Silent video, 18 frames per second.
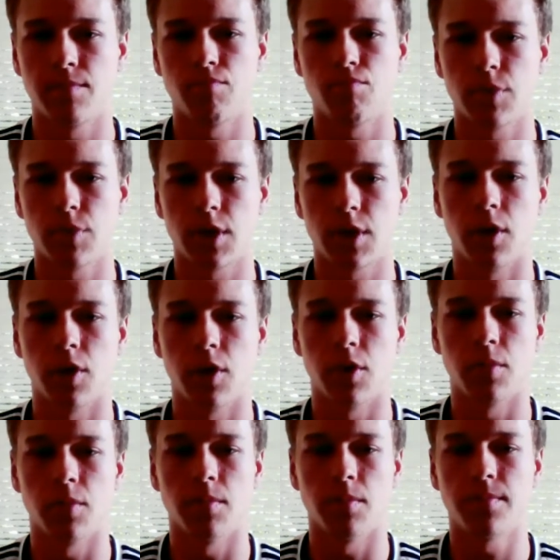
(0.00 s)

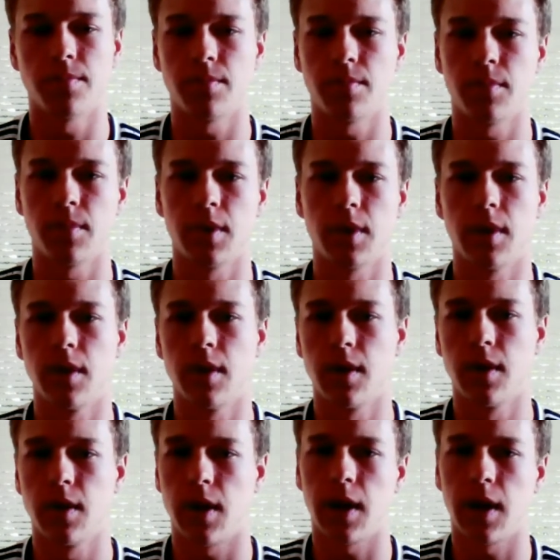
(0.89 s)
So
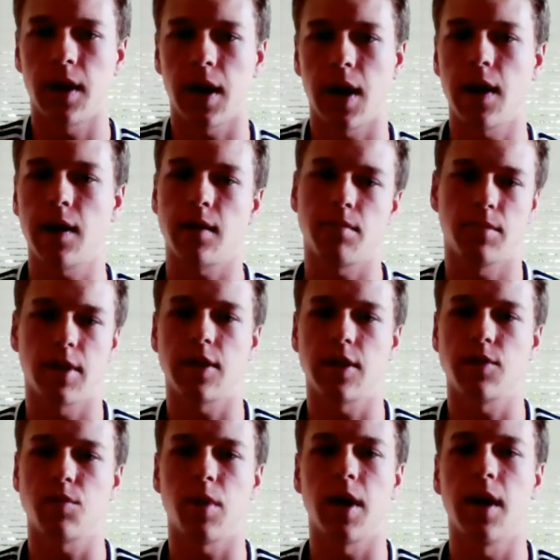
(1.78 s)

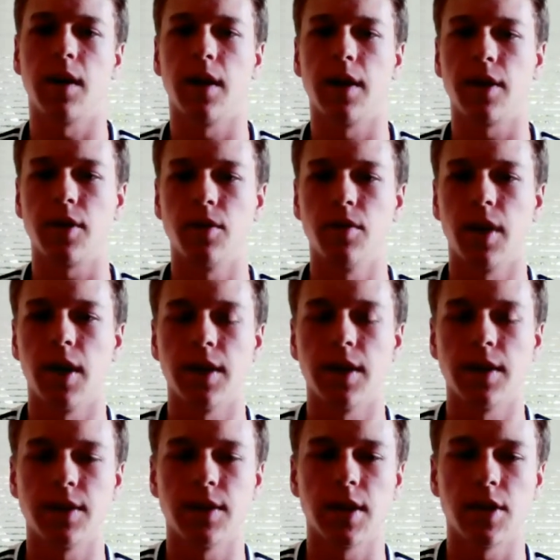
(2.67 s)
that's why I like
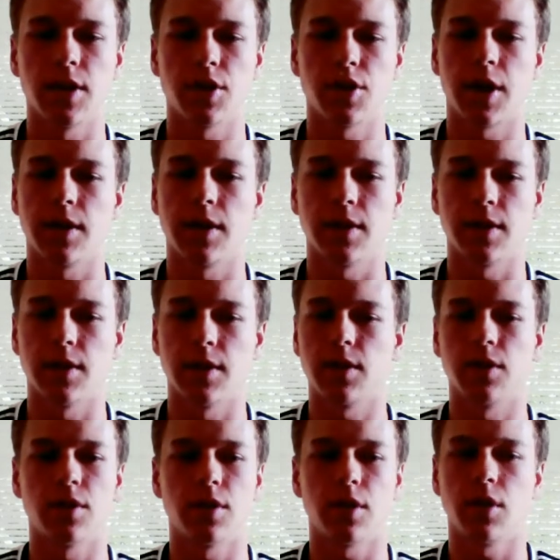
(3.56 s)
United States' chances.
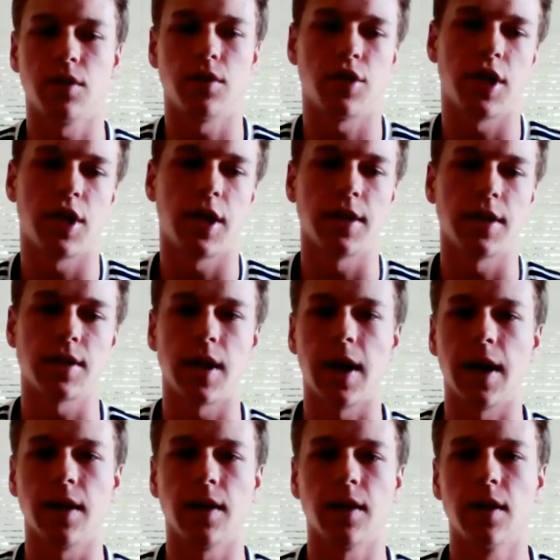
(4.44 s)
There's a good chance
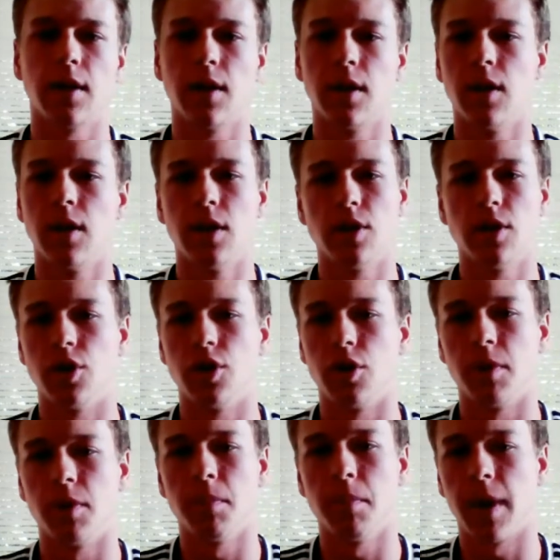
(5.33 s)
that
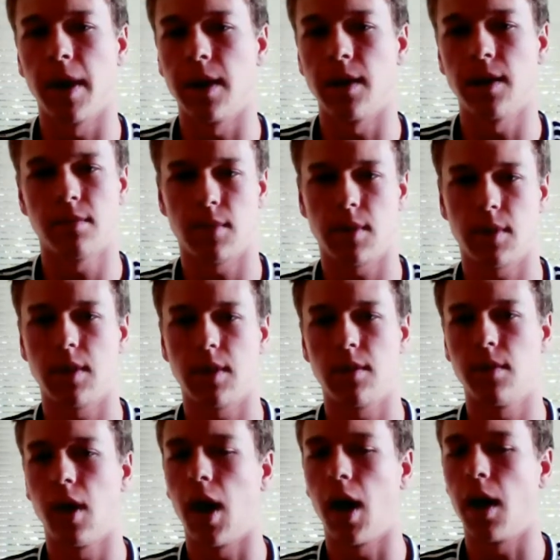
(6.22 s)
Germany might
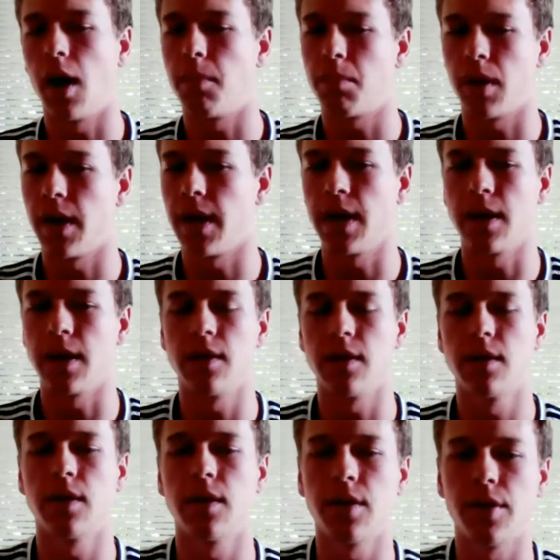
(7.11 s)
not
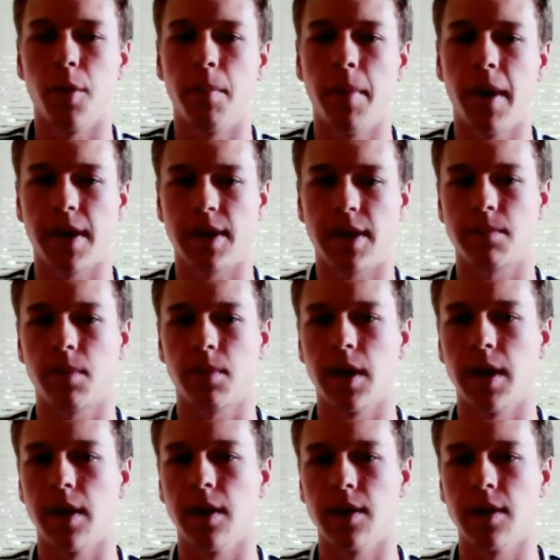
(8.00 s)
play their best
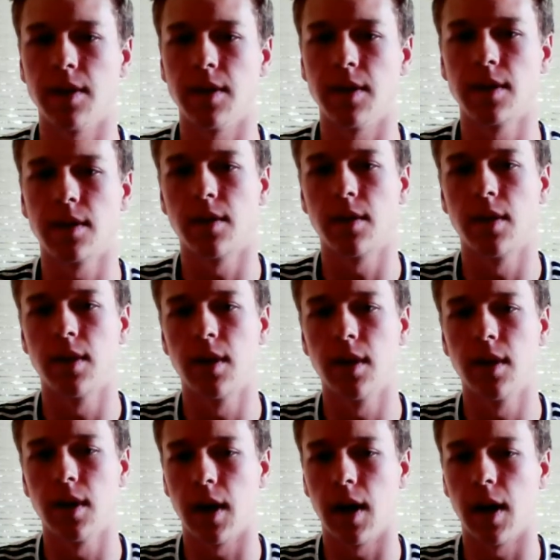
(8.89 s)
players
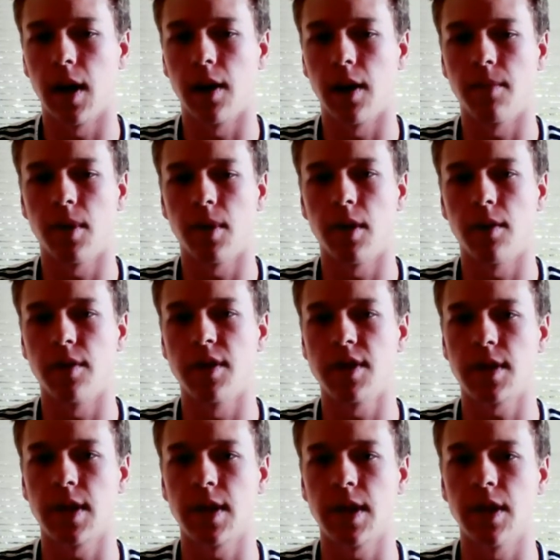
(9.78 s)
on
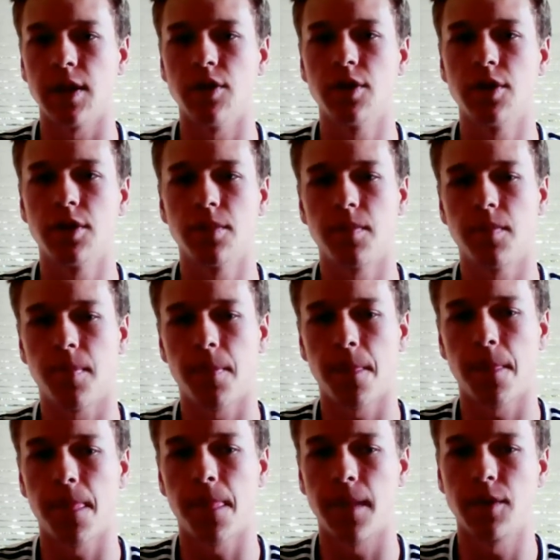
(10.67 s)
this stage
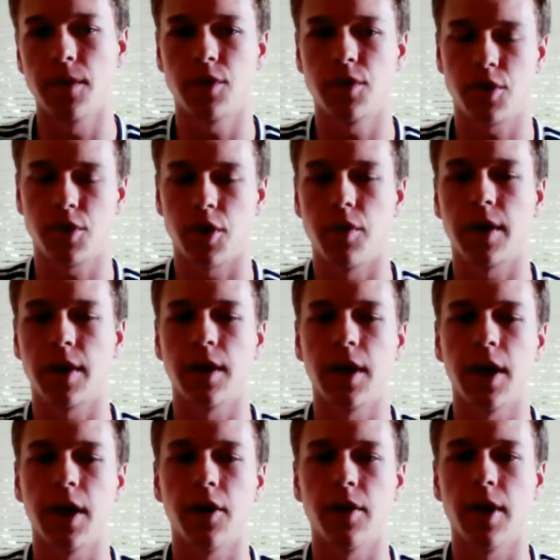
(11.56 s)
so they
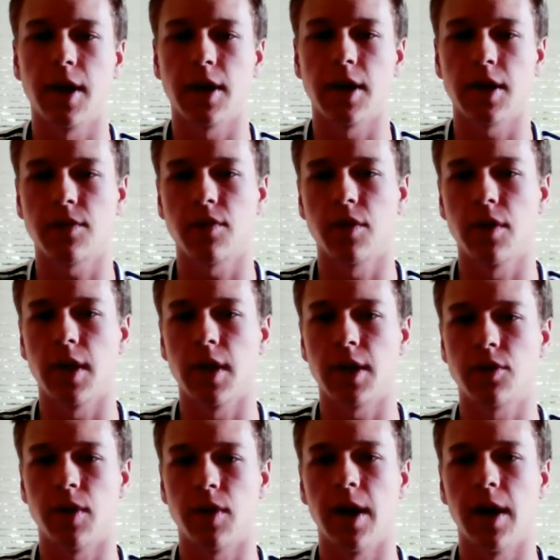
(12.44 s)
can get a rest for the
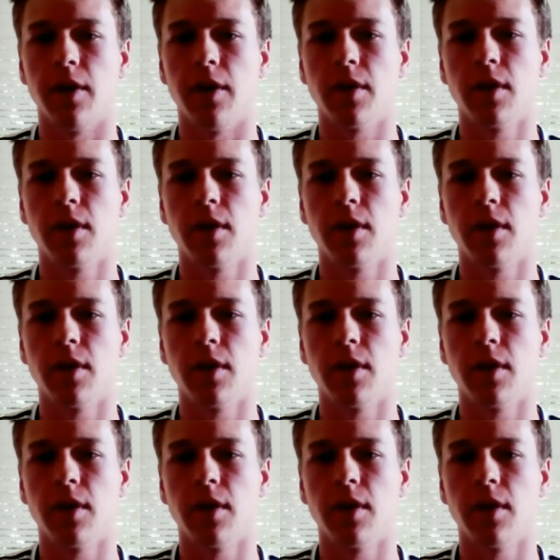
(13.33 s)
next round.